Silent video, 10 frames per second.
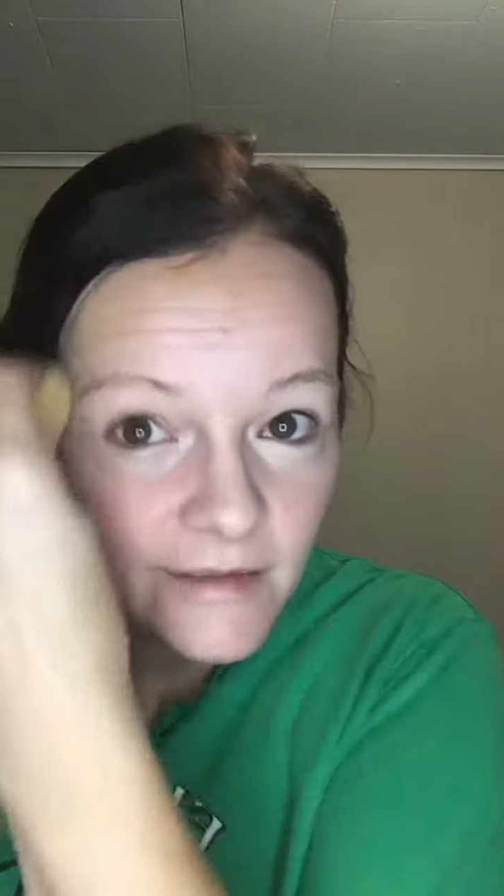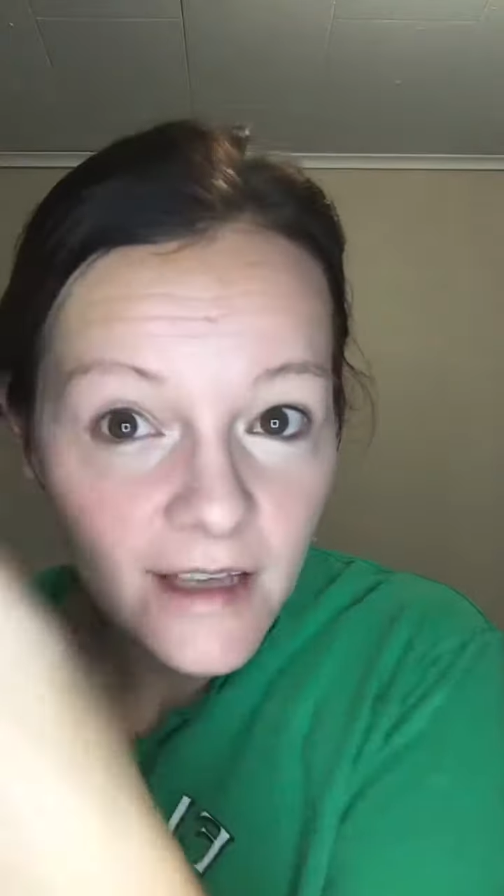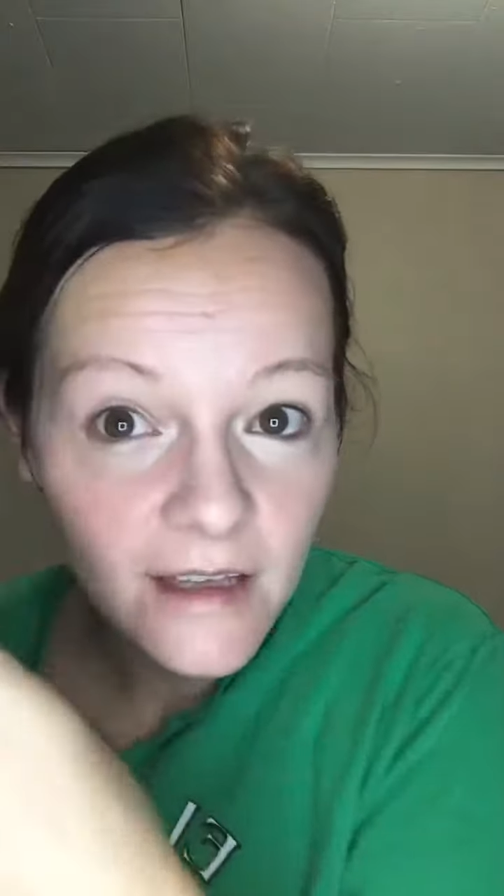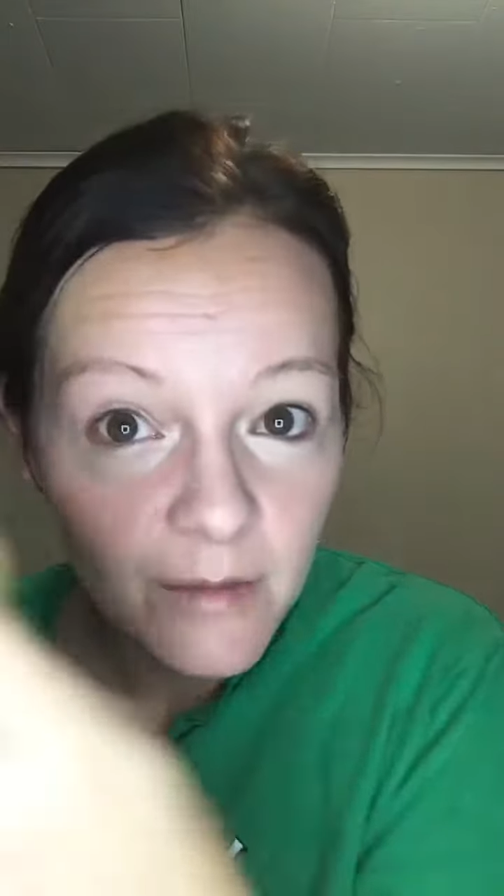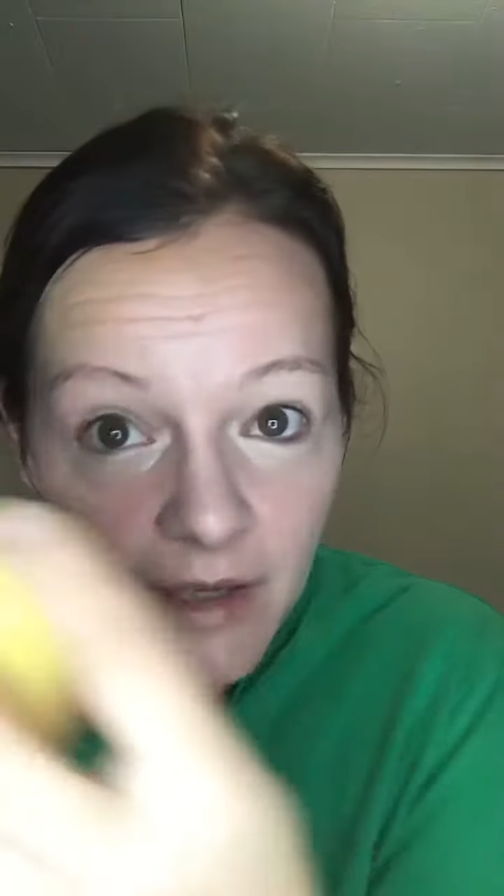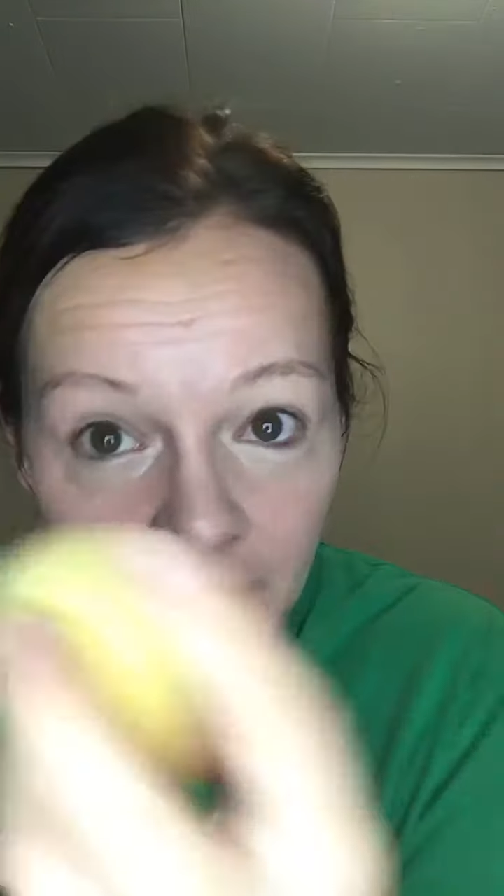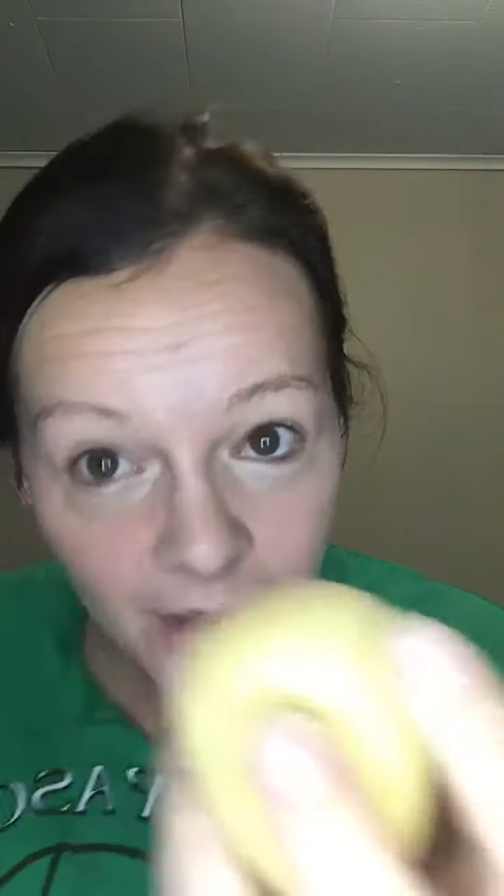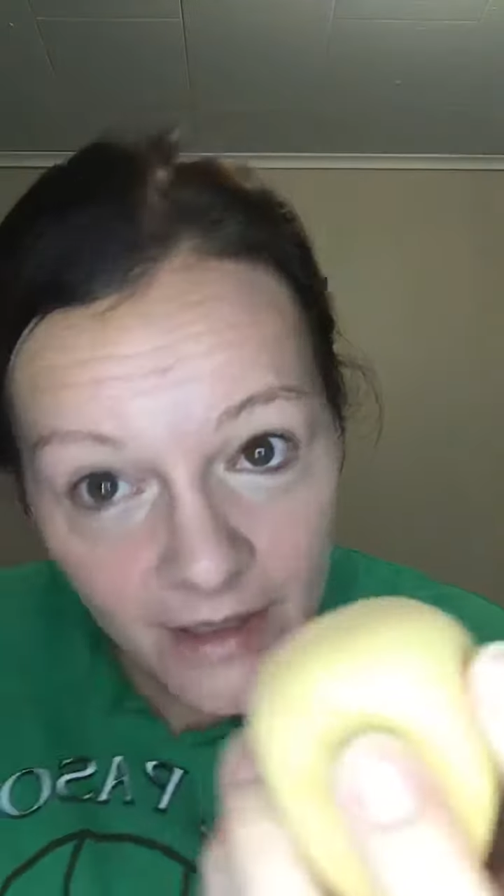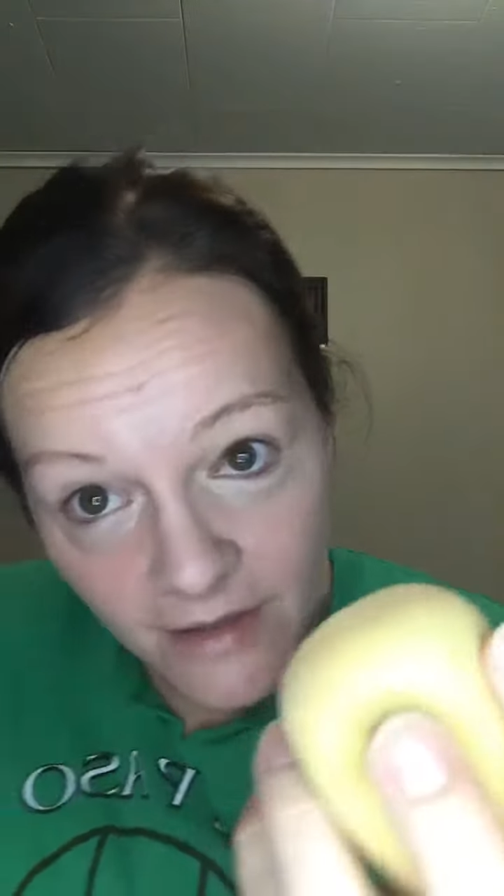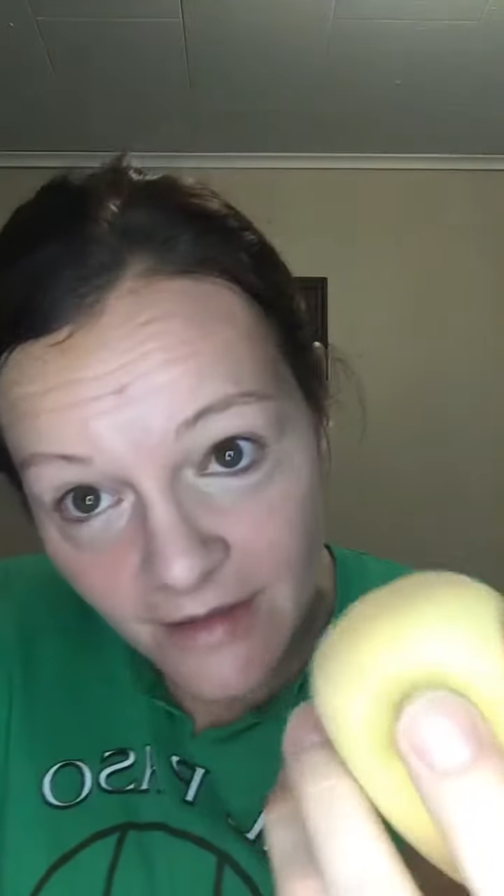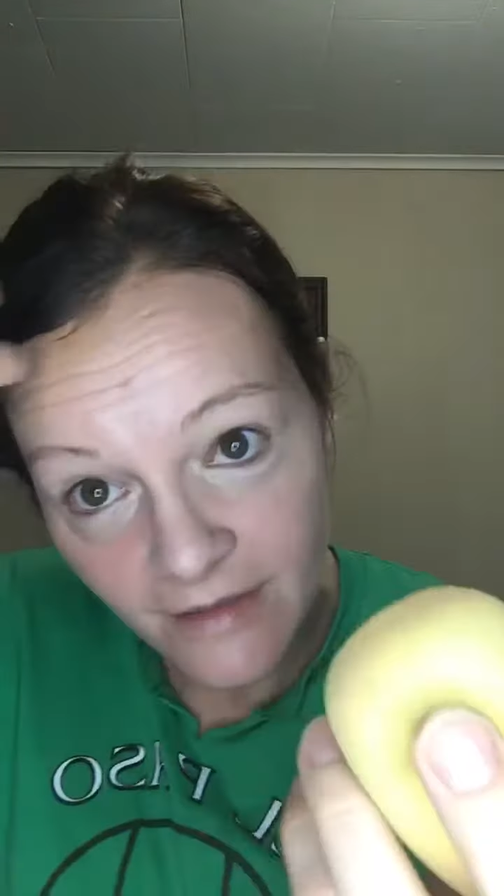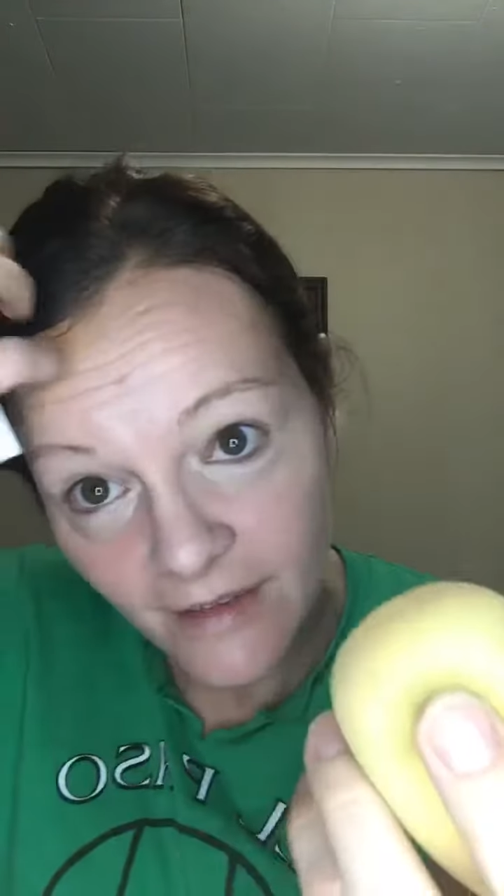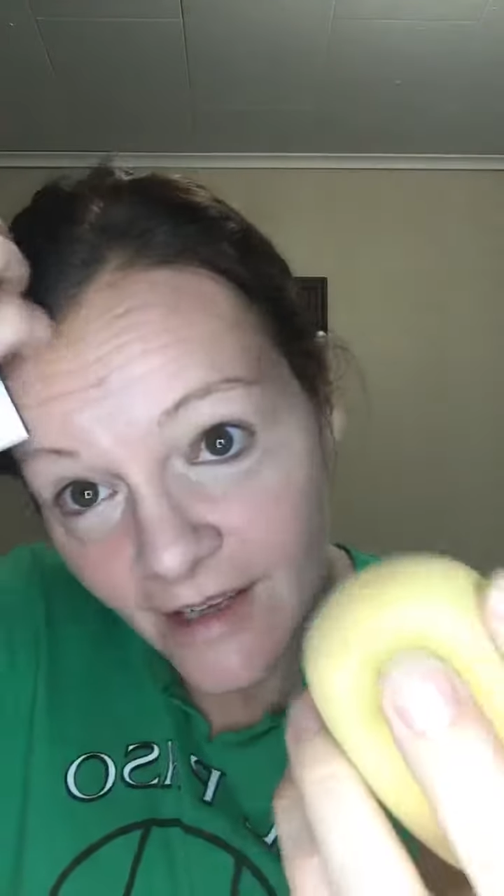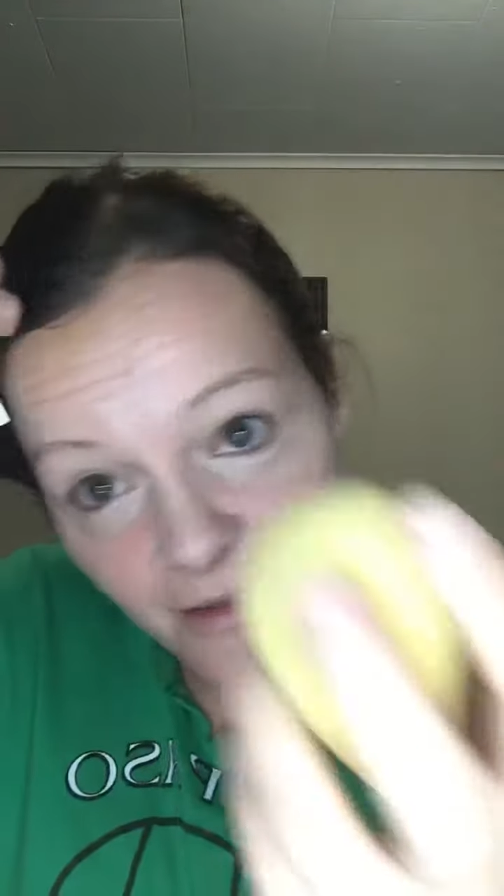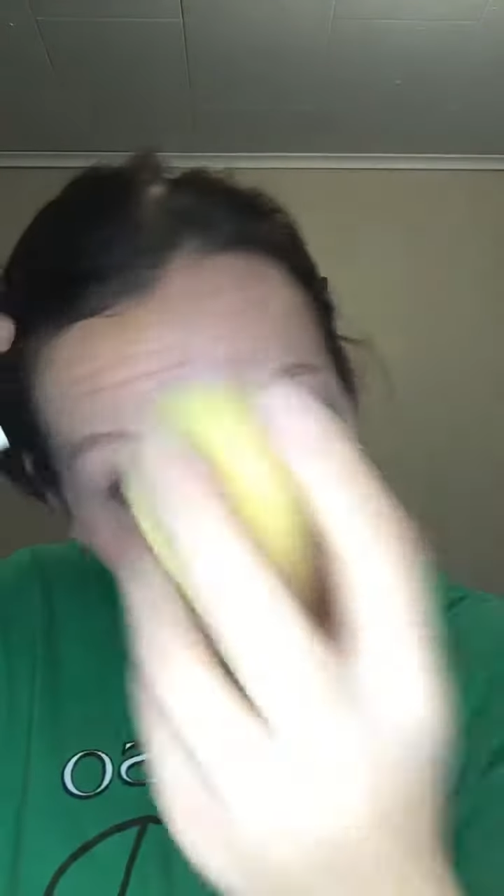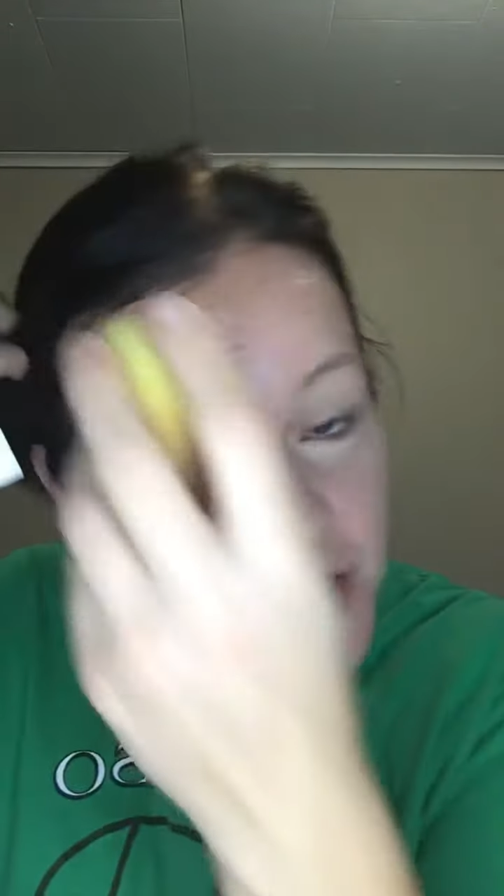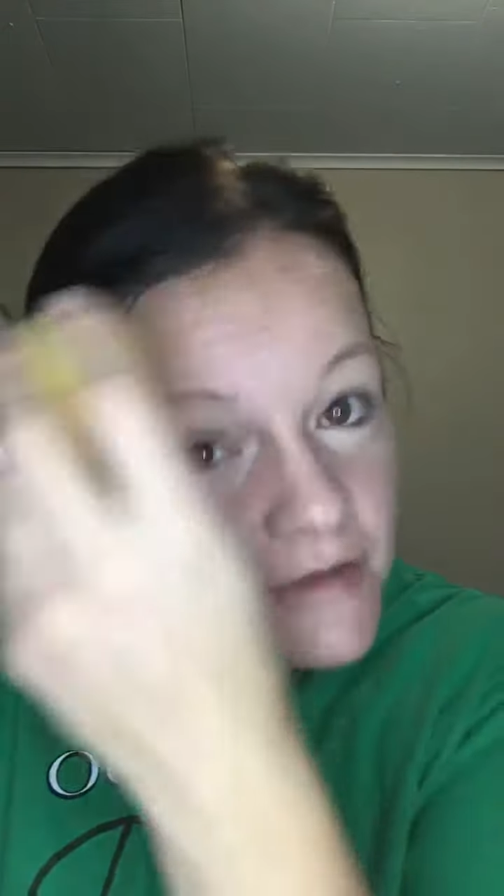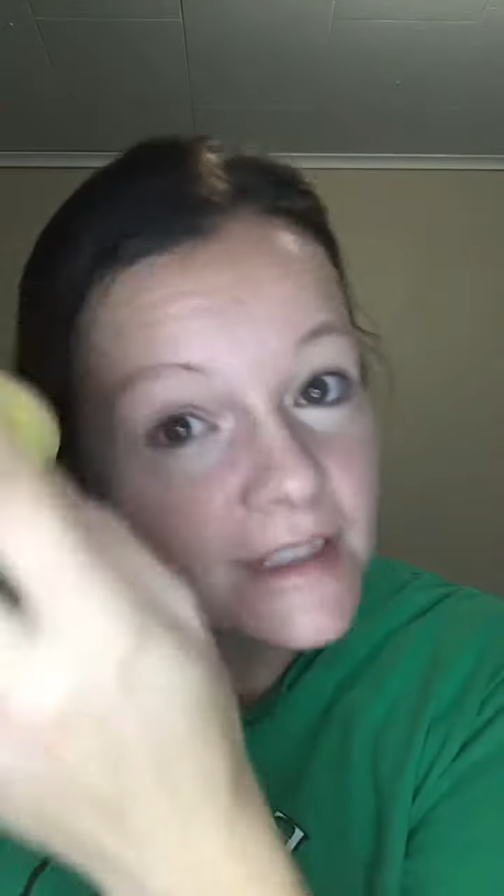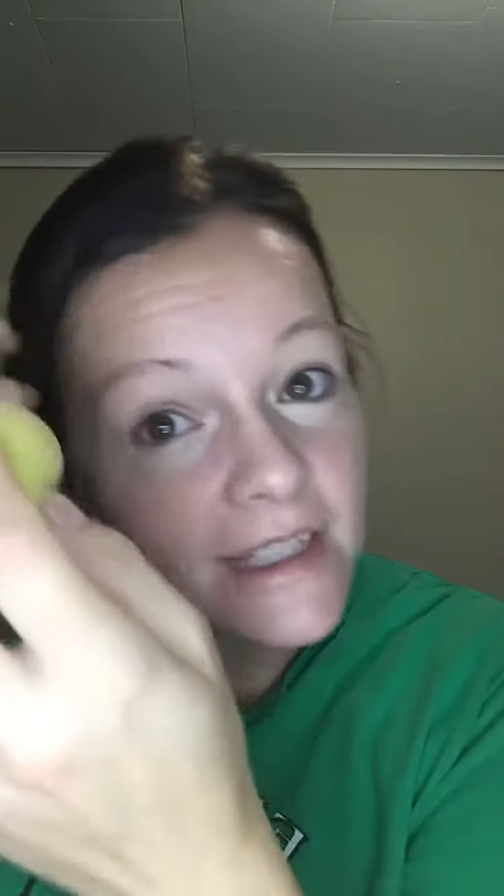yell at me because I told you what